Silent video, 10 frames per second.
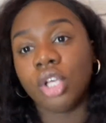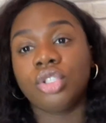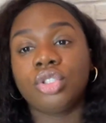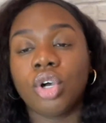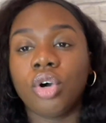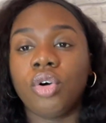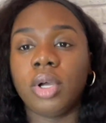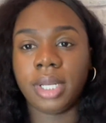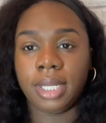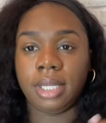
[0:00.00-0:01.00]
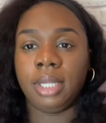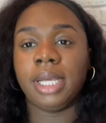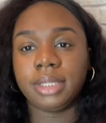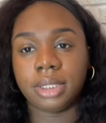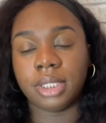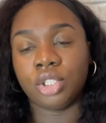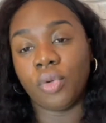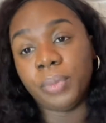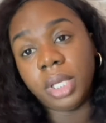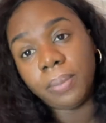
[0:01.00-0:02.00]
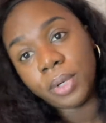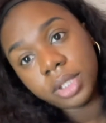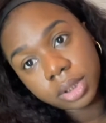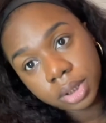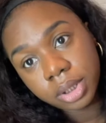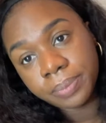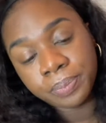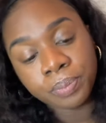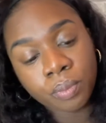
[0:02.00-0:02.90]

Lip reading: So so me personally,